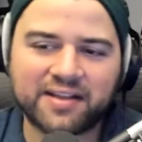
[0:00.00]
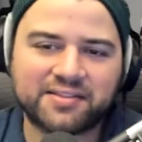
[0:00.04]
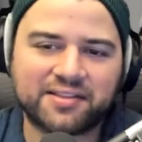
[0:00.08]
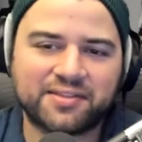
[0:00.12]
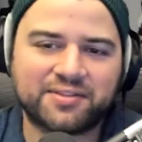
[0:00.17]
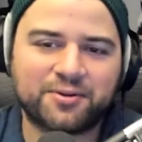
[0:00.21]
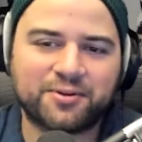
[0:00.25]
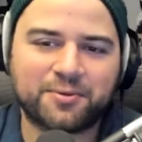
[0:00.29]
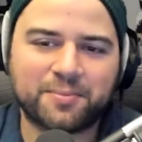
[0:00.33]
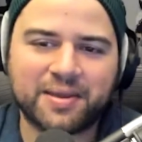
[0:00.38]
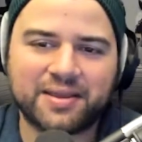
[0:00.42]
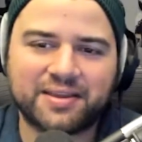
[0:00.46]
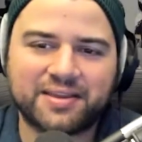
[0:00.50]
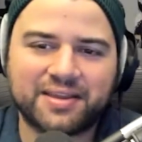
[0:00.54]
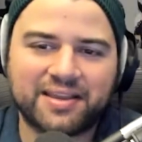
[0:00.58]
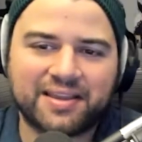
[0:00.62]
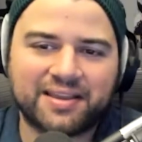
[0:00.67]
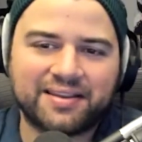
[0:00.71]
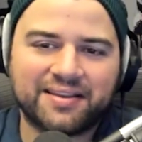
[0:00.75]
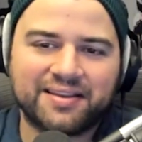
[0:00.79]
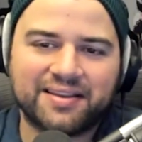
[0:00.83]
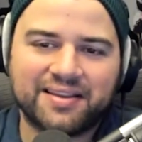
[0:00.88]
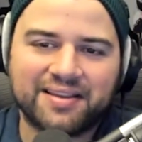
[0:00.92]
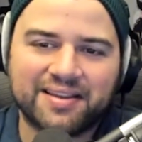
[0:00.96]
that they're
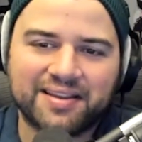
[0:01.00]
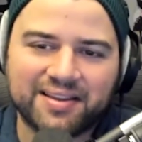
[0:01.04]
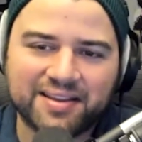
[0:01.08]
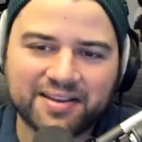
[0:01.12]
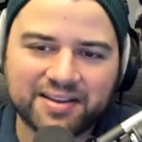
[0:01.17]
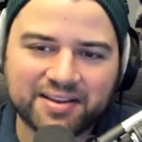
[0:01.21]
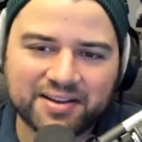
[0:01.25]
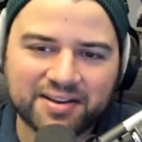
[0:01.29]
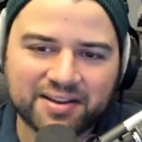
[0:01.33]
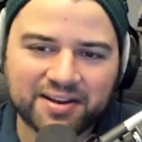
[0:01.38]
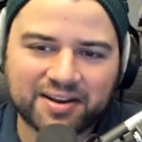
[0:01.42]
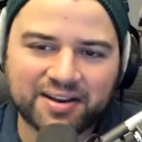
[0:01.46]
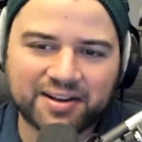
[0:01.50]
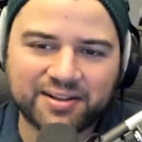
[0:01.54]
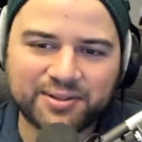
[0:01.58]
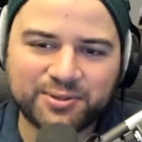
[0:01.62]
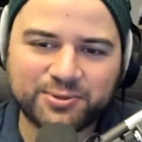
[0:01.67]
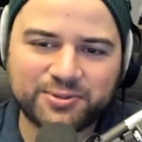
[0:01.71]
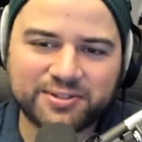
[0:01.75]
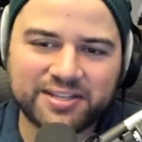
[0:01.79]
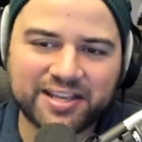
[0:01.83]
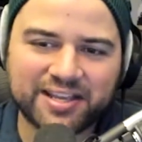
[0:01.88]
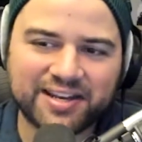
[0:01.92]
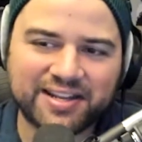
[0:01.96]
making
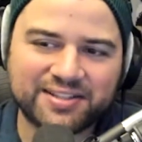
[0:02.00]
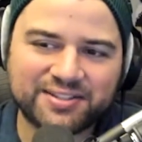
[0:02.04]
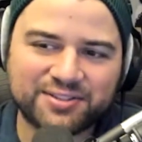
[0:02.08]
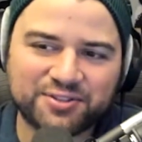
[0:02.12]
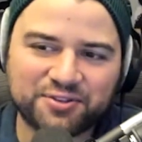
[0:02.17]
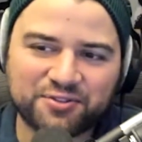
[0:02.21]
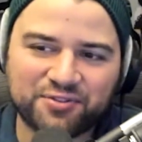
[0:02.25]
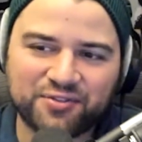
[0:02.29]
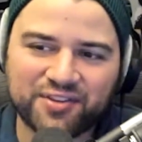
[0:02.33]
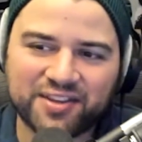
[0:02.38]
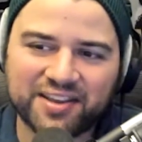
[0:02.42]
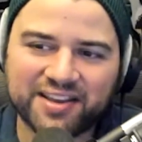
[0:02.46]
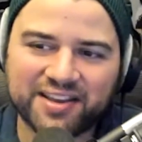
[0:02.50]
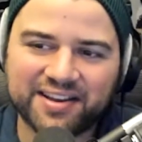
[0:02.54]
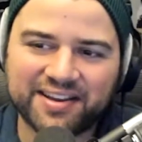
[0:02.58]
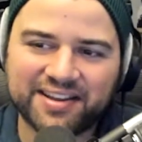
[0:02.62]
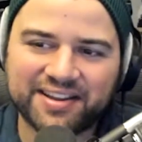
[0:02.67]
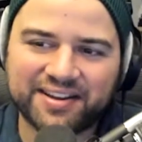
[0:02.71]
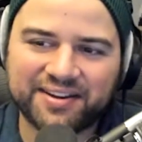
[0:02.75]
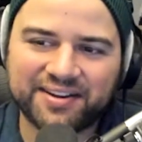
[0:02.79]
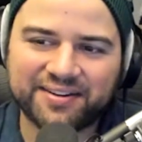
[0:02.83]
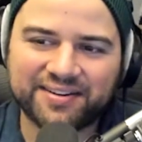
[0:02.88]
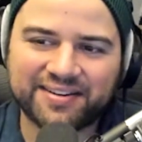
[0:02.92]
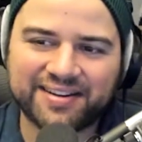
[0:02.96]
Lieutenant Sophia
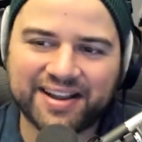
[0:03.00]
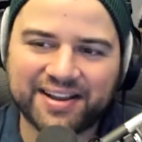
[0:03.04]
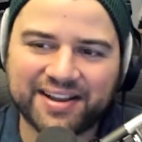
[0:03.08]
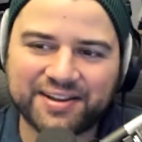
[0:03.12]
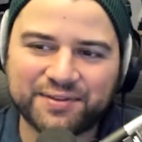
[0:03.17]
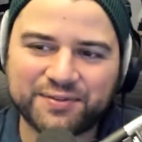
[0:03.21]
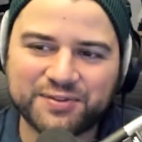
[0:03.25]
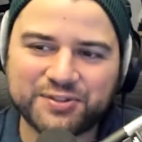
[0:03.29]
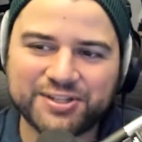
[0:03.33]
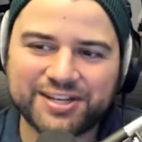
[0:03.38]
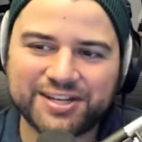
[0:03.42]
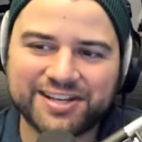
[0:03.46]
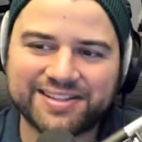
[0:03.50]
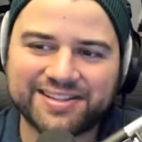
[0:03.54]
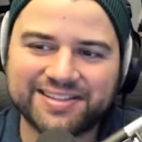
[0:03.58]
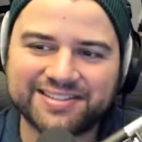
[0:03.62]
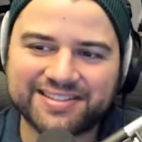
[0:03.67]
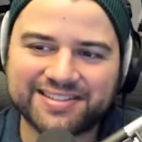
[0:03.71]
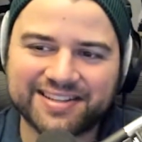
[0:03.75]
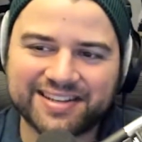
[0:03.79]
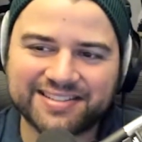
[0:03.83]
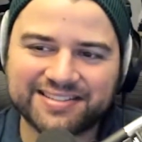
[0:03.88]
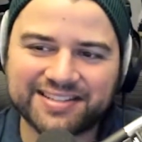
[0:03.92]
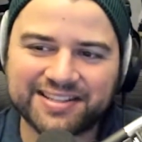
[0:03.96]
here kind of jealous,
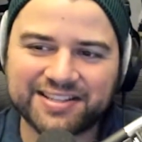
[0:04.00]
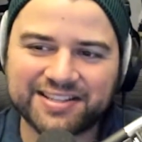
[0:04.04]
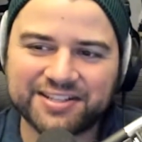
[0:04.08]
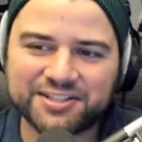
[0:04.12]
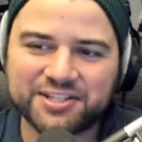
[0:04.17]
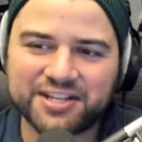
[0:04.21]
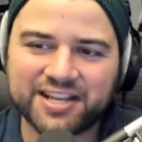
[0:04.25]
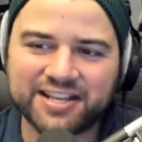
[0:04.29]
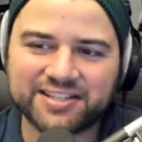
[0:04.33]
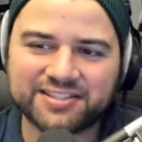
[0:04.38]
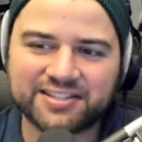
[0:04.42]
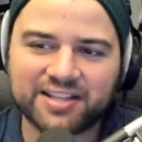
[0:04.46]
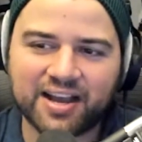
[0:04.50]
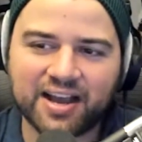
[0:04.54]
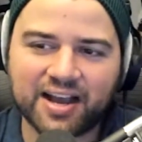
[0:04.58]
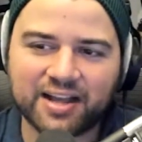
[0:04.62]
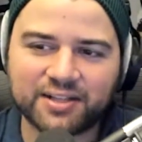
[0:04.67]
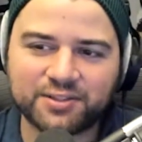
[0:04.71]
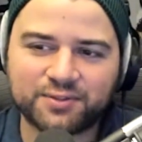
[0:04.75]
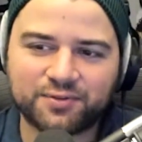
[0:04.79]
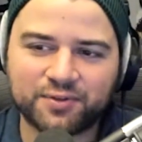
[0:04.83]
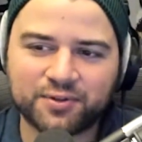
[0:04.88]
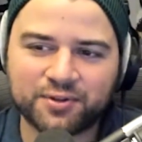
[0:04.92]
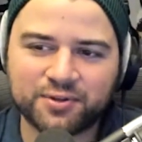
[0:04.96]
because I think she has the
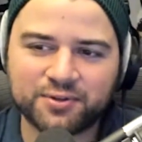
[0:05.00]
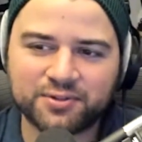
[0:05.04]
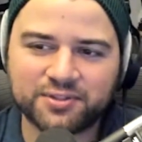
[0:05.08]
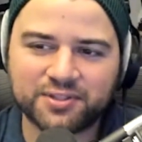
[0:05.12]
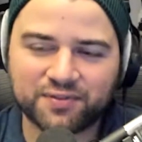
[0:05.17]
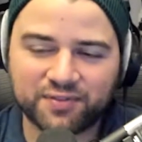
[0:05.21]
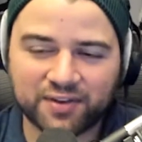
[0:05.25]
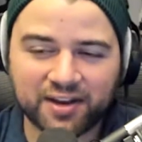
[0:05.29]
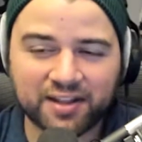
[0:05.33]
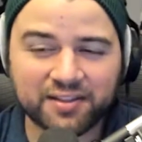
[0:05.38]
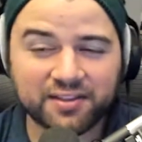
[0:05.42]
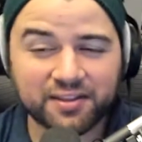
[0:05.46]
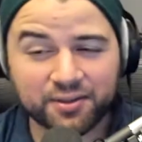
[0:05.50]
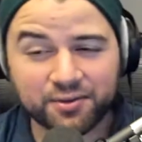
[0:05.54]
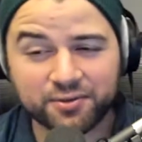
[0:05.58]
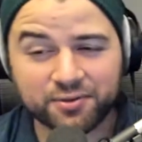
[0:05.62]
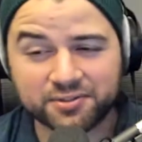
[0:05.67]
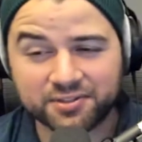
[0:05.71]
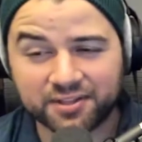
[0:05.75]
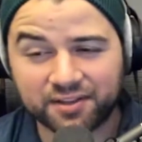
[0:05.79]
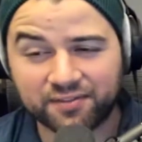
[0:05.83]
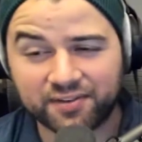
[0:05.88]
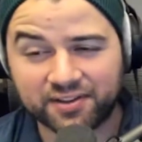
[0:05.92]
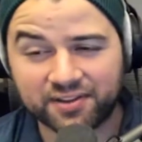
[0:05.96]
hots for Youseff, and I think
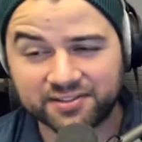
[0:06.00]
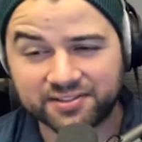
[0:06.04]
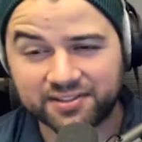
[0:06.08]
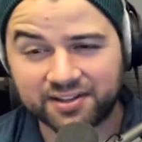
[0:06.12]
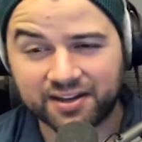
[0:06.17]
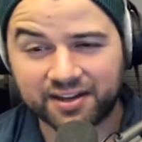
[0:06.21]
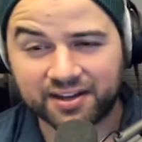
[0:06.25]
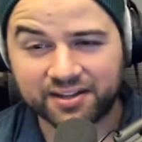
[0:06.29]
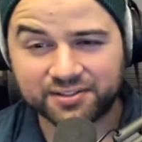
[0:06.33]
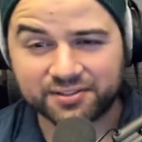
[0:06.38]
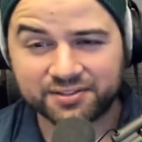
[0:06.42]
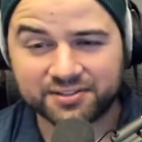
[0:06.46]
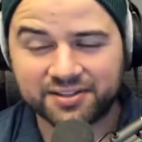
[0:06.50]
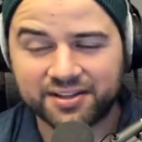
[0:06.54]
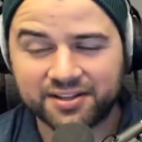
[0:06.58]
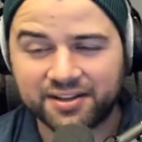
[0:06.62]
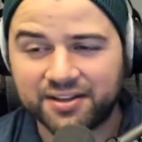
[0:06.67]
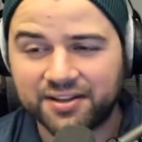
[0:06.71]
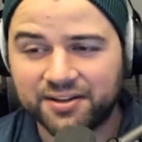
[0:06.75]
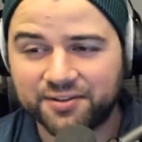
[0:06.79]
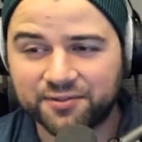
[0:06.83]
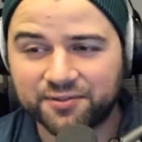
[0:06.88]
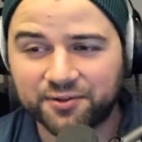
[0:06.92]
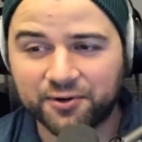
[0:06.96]
Youseff has the hots
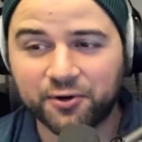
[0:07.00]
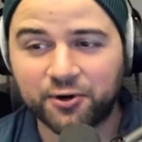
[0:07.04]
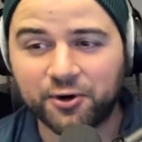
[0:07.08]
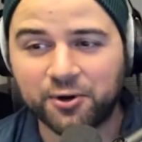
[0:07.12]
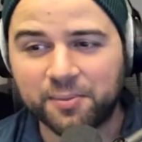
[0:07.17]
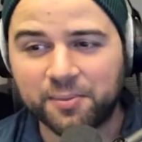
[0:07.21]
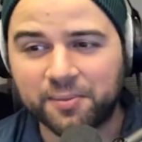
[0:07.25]
for her.